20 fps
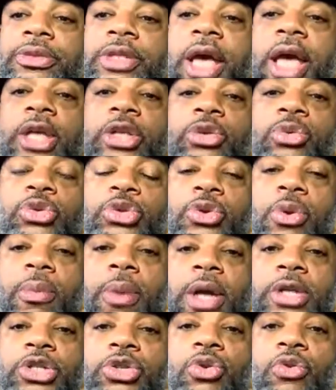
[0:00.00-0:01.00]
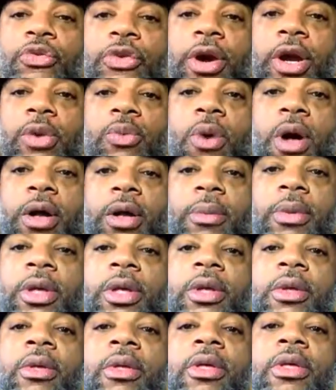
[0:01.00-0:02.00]
Thank you so much. You're very welcome.
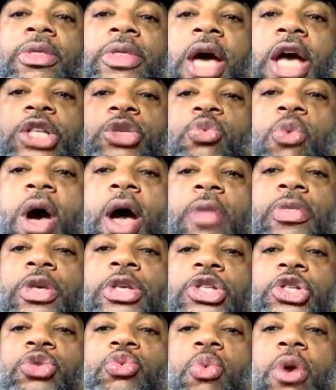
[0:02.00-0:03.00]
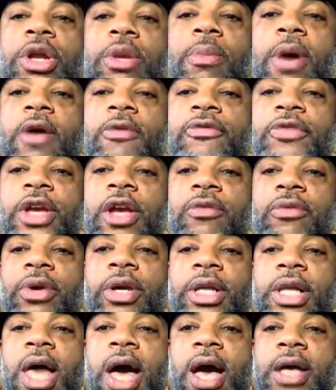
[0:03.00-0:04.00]
That's why this is one of my
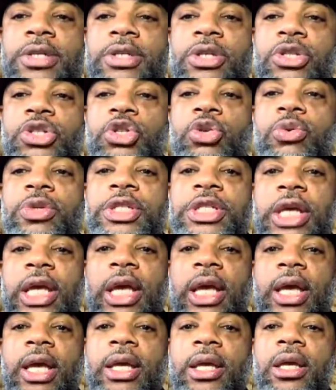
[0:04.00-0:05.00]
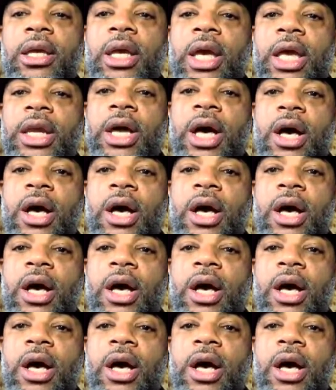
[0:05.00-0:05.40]
favorite classes. You dig and